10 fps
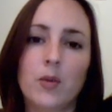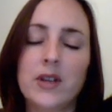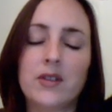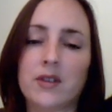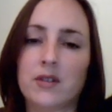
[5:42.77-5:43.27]

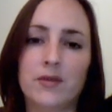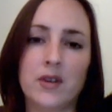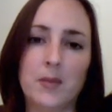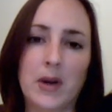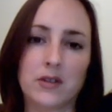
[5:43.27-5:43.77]
What is there to
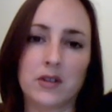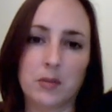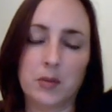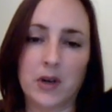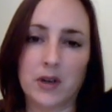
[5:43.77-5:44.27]
fear about
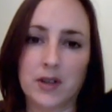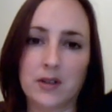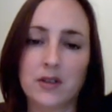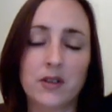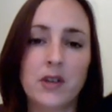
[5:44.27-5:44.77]

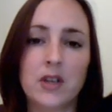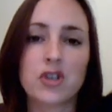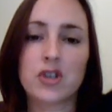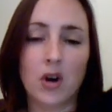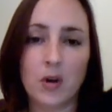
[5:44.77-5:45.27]
supermarkets? It's only a
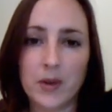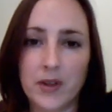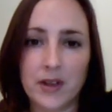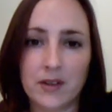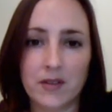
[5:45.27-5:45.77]
shop
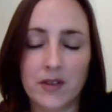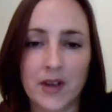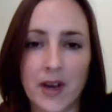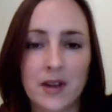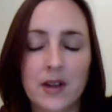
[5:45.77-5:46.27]
at the end of the
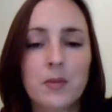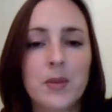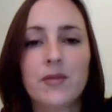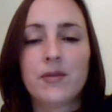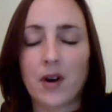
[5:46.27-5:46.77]
day. It'll
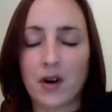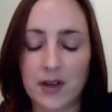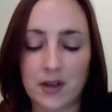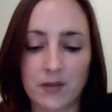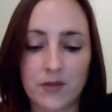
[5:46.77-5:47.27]
be
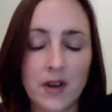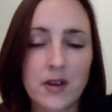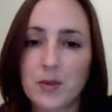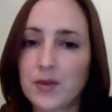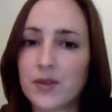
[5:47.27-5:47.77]
fine. I've
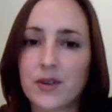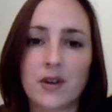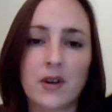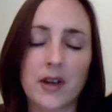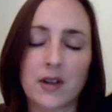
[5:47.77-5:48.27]
done it
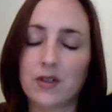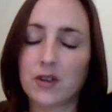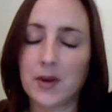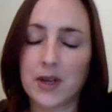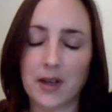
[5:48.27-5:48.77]
before, I can
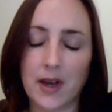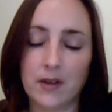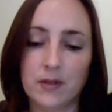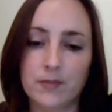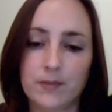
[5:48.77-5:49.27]
do it
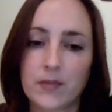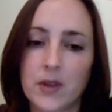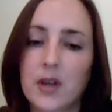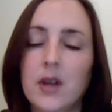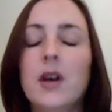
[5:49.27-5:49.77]
again.
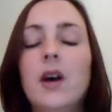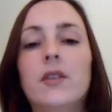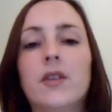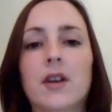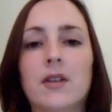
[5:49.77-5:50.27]

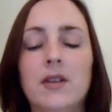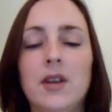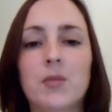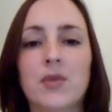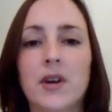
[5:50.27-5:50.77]
And take a
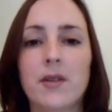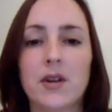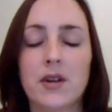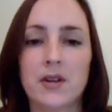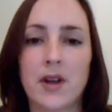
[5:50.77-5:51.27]
deep breath
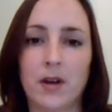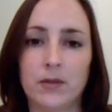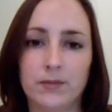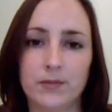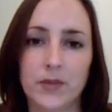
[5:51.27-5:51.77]
in and
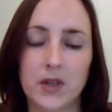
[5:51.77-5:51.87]
out.